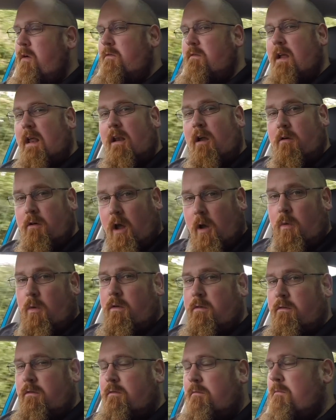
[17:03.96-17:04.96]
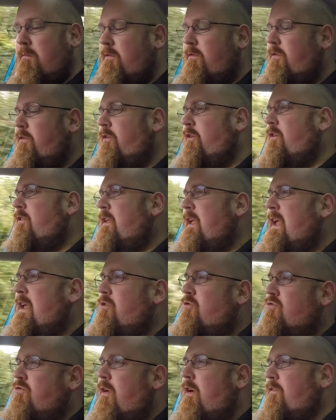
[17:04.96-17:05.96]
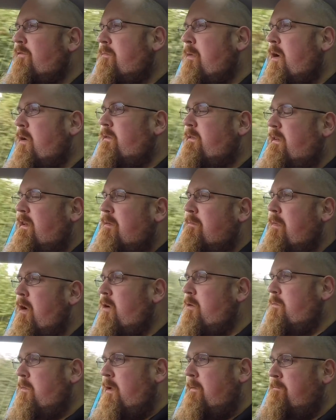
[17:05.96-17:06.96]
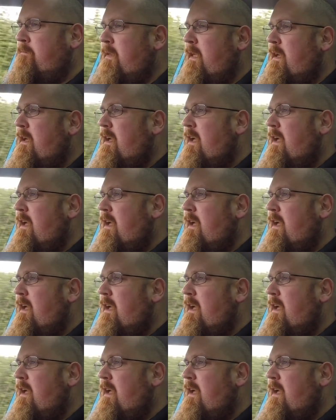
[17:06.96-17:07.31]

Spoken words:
and I'll go on to the drive modes in a moment,